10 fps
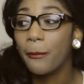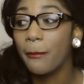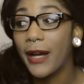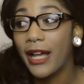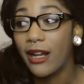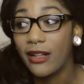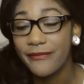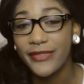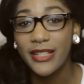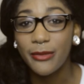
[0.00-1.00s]
but
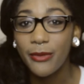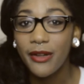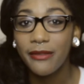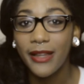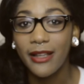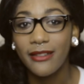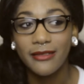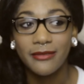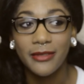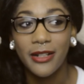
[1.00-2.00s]
it's worth like
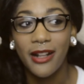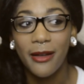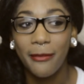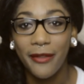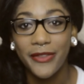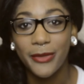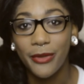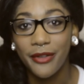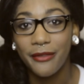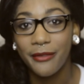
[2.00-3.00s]
a month's
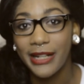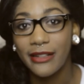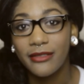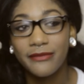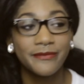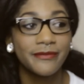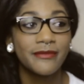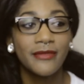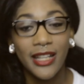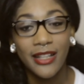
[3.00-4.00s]
worth of rent.
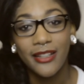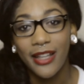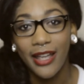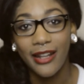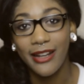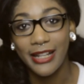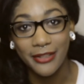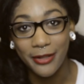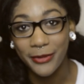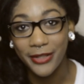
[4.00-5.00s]
And that's
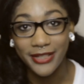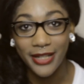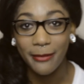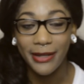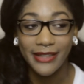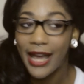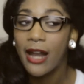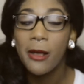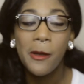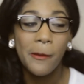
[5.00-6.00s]
all I'm gonna say about that.